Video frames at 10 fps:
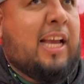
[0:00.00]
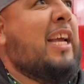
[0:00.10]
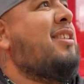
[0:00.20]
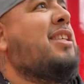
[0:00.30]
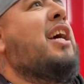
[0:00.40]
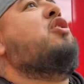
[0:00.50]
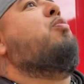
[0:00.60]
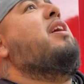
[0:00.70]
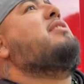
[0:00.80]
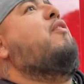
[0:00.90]
His sons
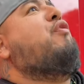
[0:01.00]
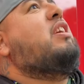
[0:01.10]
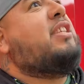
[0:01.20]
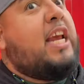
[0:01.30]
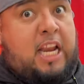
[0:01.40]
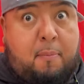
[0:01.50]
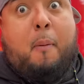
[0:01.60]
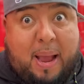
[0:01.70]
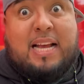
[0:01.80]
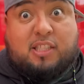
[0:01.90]
wears a 15. I'm a
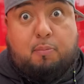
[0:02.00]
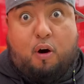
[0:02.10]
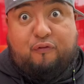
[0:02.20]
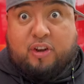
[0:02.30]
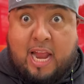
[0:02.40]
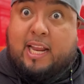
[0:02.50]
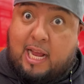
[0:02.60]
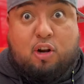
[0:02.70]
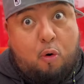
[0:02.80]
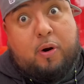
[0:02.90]
basketball fanatic.
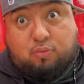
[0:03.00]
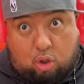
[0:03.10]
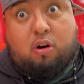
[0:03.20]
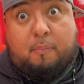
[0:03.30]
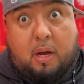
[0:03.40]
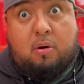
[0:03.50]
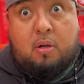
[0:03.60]
I know what I'm talking about.